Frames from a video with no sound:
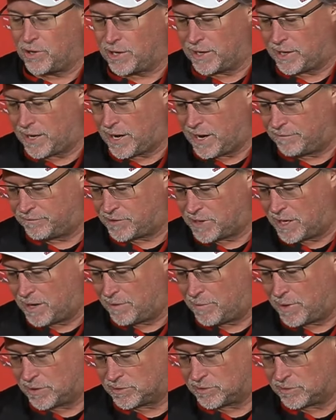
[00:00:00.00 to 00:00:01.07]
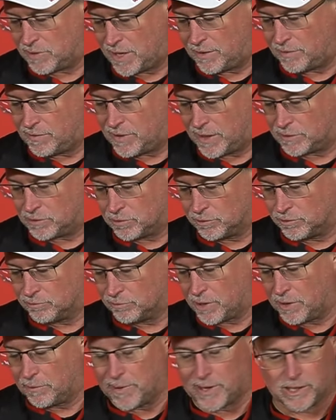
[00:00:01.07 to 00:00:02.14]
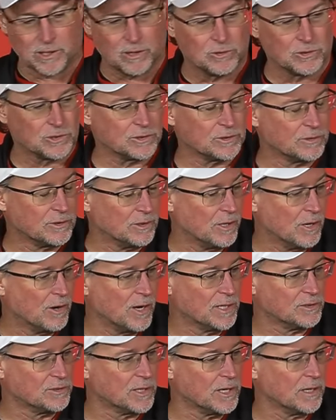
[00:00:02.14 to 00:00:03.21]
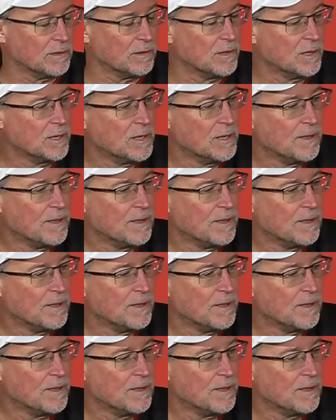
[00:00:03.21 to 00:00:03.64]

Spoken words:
thought at halftime I told the running back coach, you know, I was like,